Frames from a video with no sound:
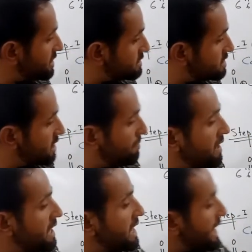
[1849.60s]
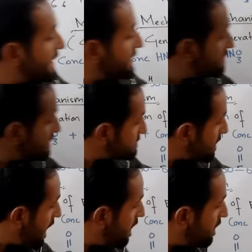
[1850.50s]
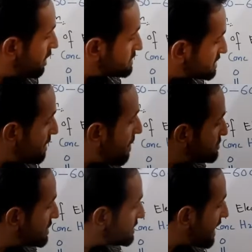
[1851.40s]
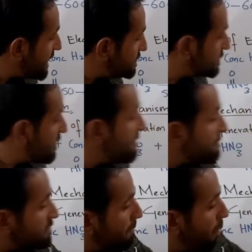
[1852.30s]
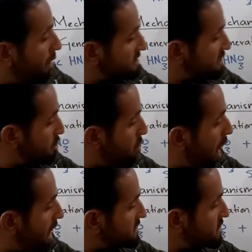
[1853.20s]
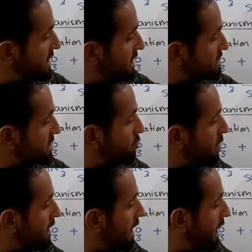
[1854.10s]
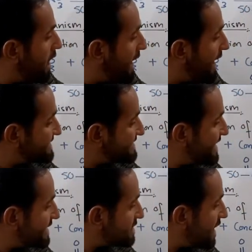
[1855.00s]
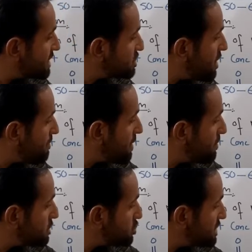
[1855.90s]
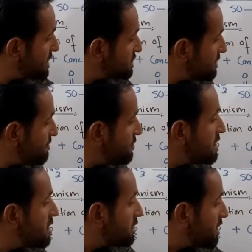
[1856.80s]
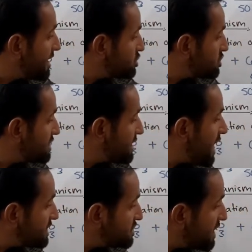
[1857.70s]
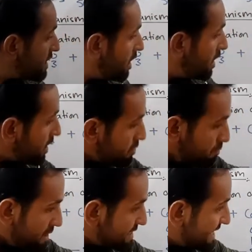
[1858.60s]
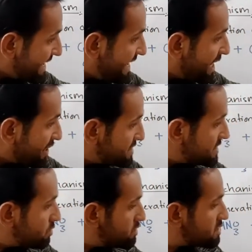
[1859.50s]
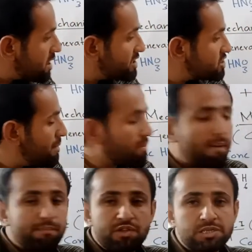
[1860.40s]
step. In this step, after that, the positive oxygen atom will attract electron from nitrogen atom. The nitrogen basically receive this electron from this